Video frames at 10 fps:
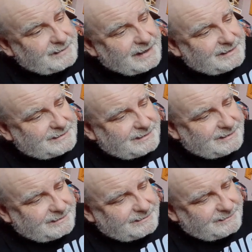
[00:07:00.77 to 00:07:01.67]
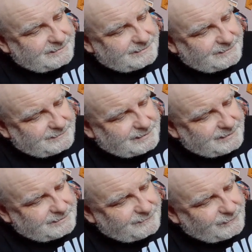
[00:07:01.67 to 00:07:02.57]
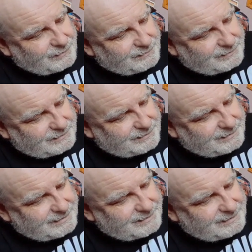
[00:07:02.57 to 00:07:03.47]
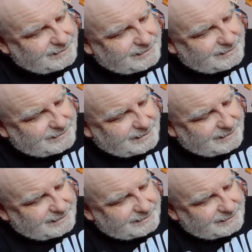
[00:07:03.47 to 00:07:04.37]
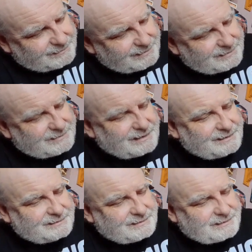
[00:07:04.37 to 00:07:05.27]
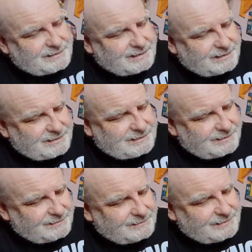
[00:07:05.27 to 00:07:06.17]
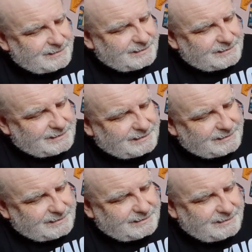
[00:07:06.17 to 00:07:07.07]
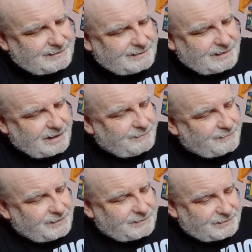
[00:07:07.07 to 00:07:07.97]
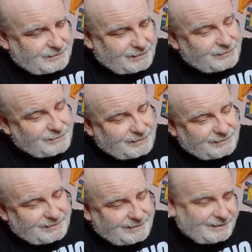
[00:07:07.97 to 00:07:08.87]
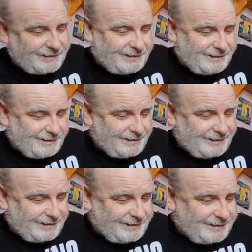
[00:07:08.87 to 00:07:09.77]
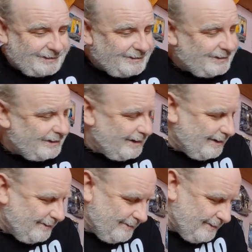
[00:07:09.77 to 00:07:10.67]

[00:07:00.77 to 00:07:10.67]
Excellent. Really looking forward to seeing this as well. The second season. Oh, no, there's another one. Yeah.